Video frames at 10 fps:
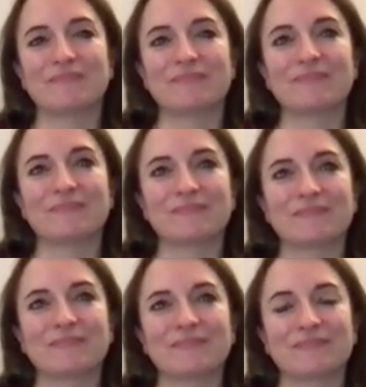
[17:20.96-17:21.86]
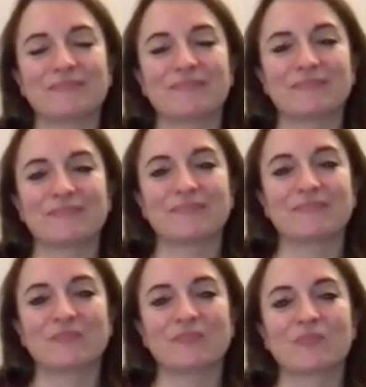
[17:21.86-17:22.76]

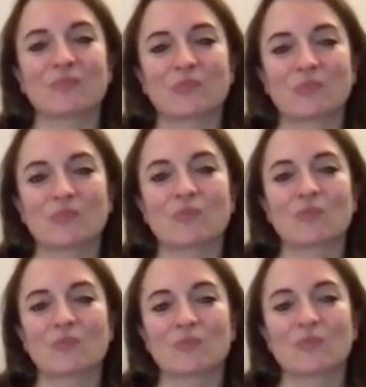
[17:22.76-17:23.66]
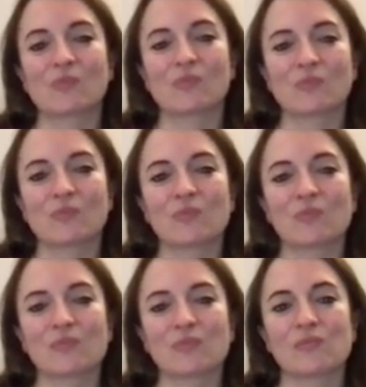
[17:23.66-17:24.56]

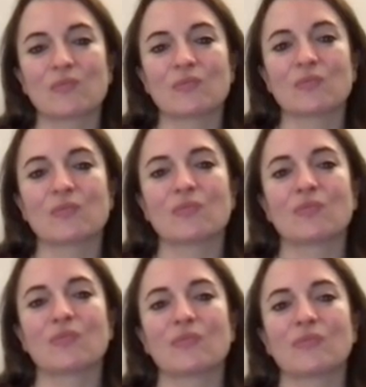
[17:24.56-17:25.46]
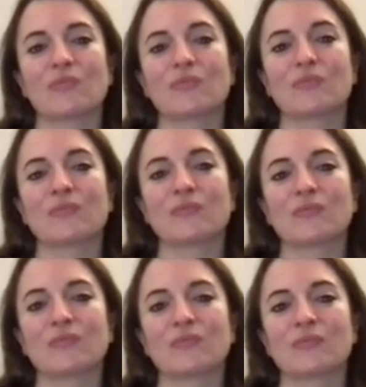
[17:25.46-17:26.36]

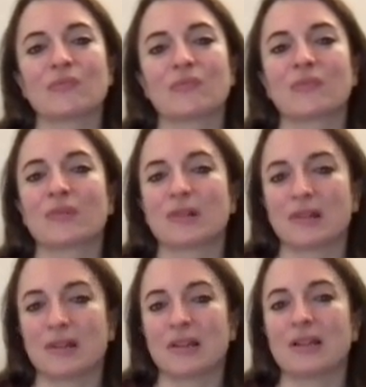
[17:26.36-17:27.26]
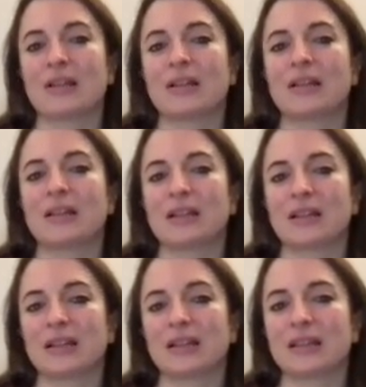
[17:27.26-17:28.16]

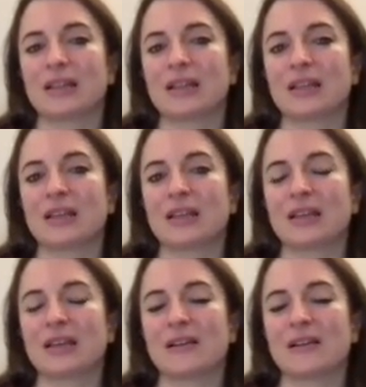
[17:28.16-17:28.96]
(not speaking)